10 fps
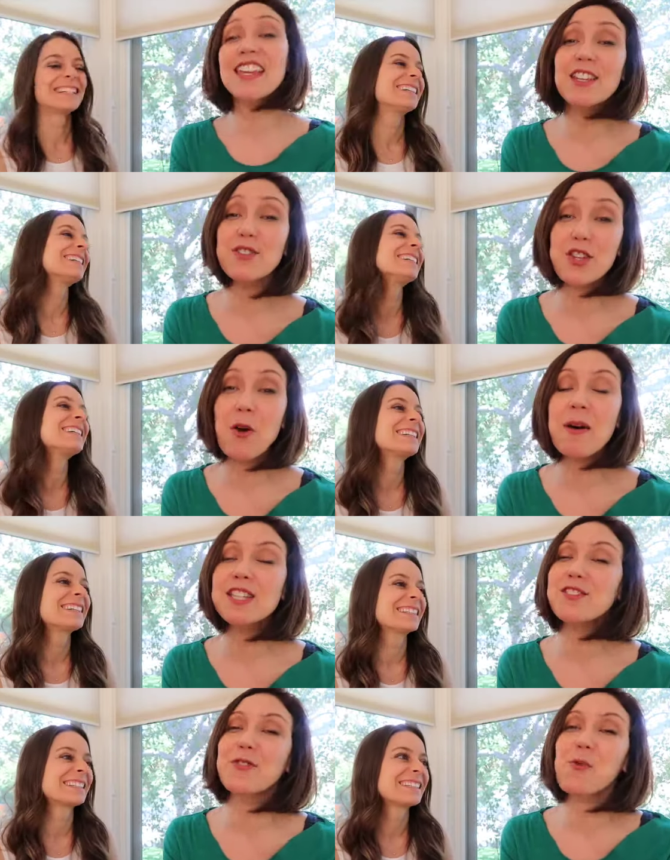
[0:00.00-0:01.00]
Speaker 1: Thank you so
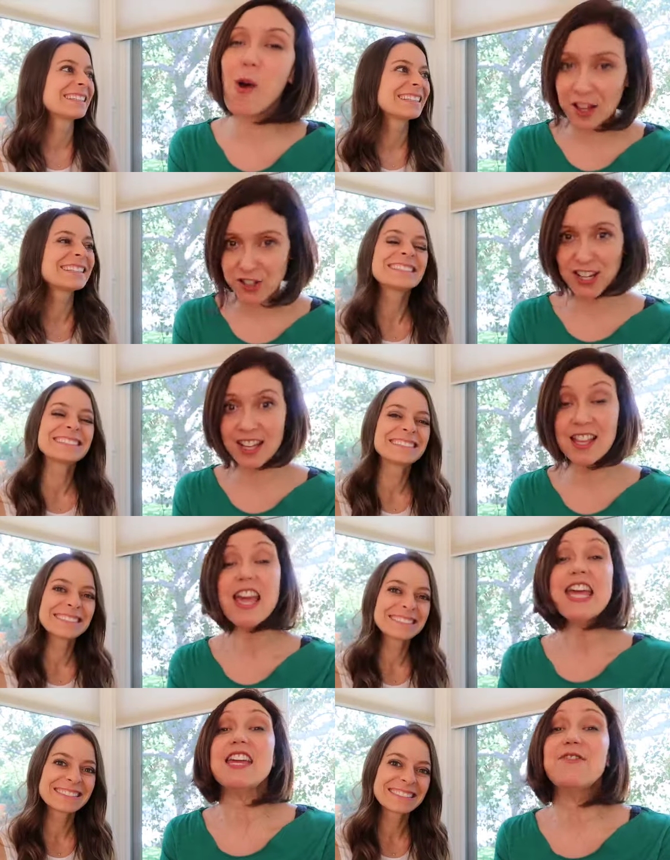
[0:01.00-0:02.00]
much for watching.
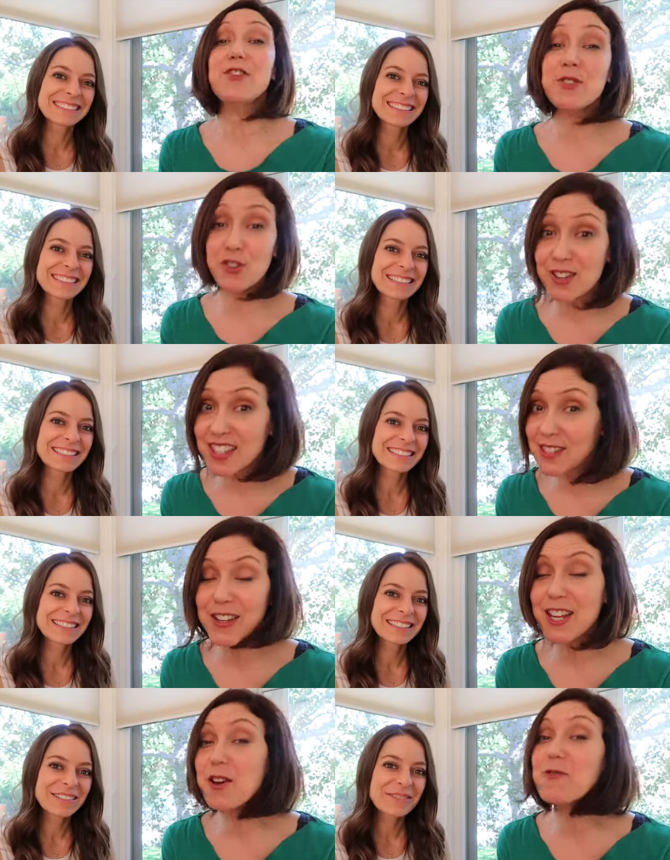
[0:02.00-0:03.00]
If you enjoyed this
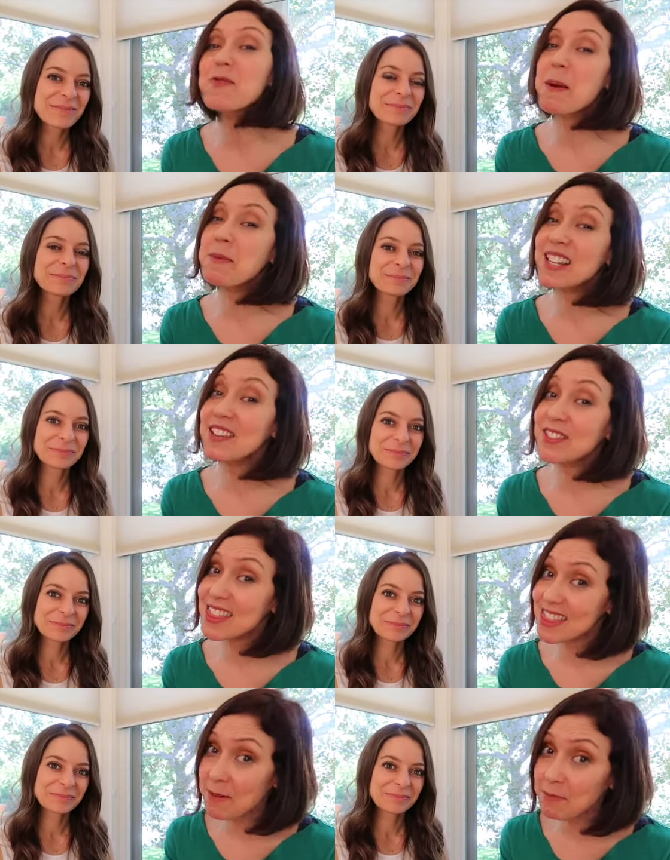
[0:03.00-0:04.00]
video, remember to give it
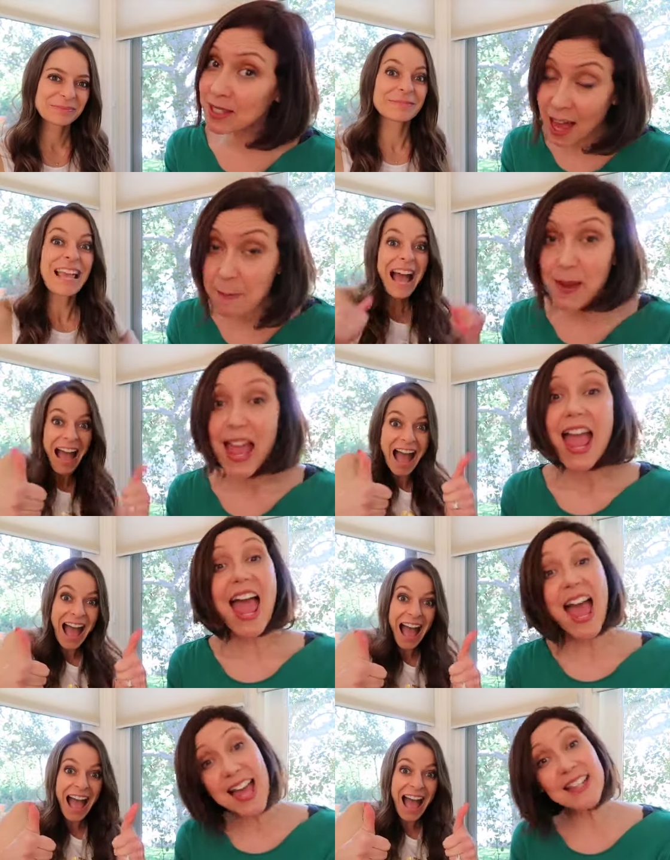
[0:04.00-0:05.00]
a thumbs up.
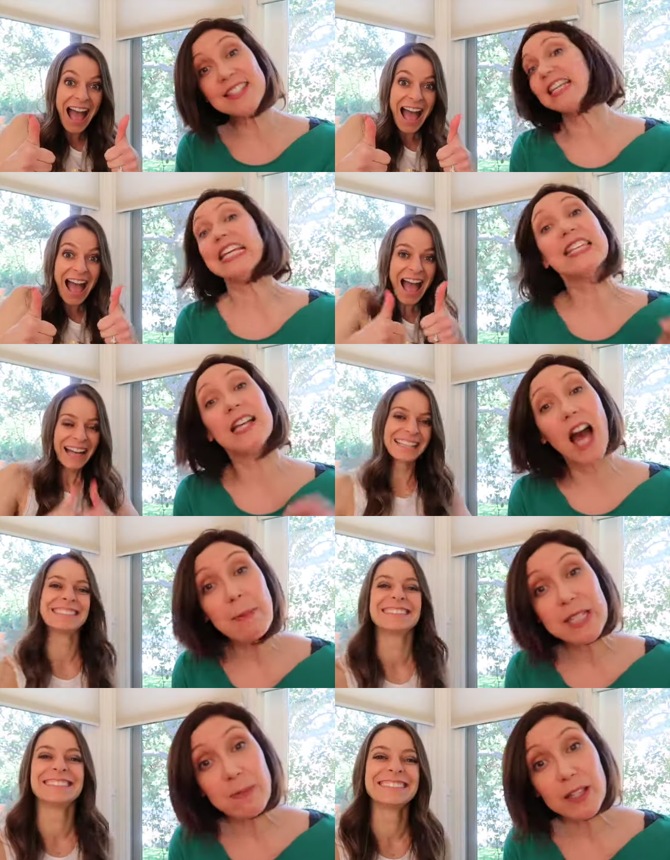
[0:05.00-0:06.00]
And in the
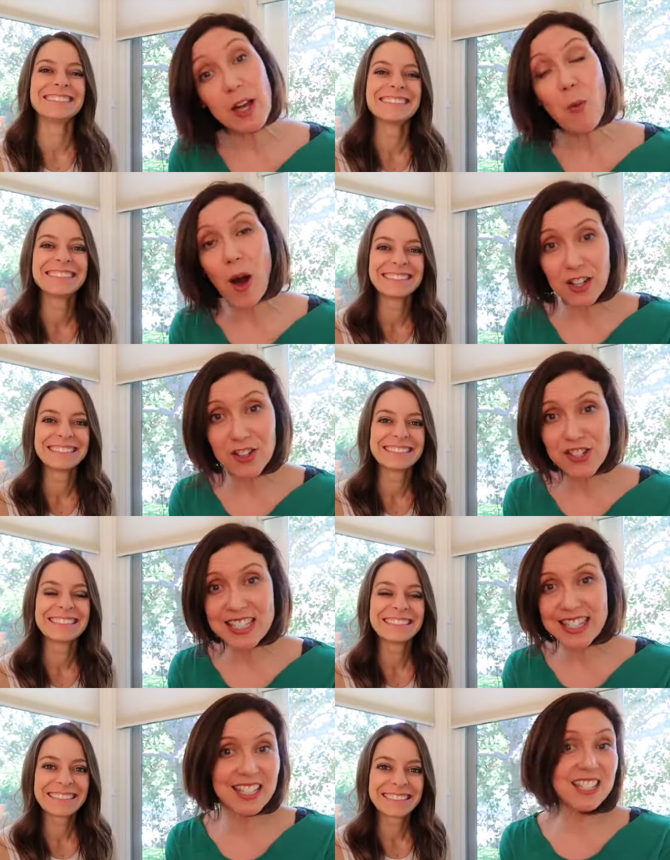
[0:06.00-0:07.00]
comments below, why don't you just let